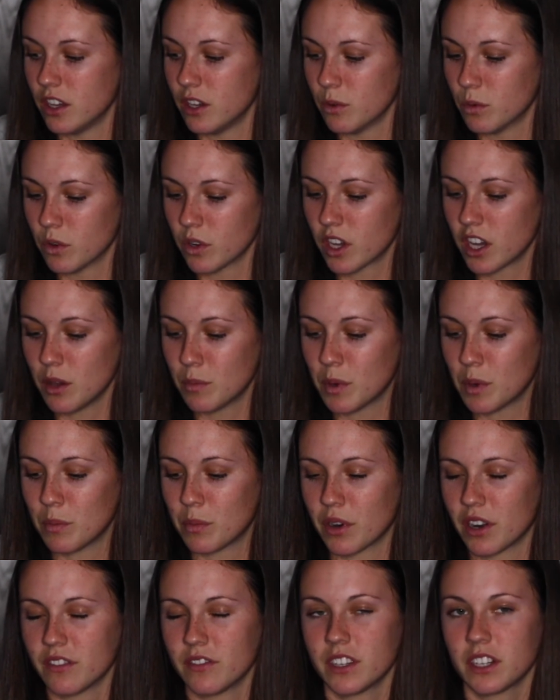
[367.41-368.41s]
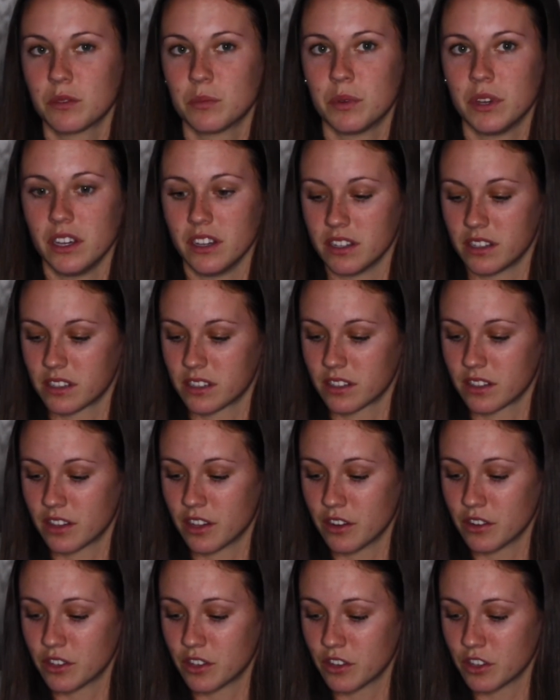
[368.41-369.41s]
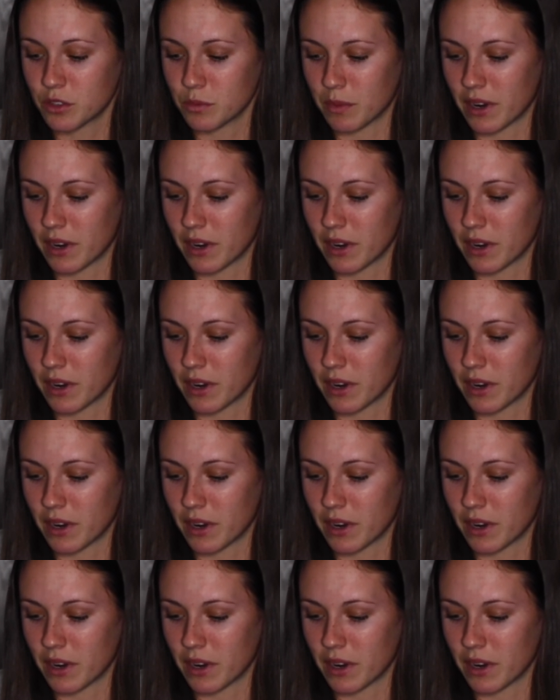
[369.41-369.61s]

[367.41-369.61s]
You will keep in perfect peace those whose